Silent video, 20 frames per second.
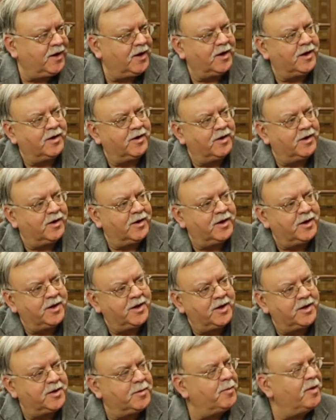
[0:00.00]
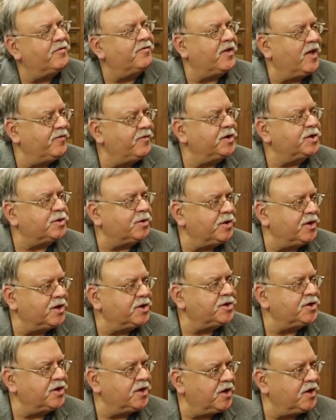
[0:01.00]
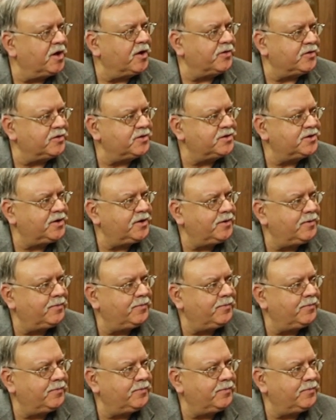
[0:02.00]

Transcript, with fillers: uh, in the Mevlevi tradition and others.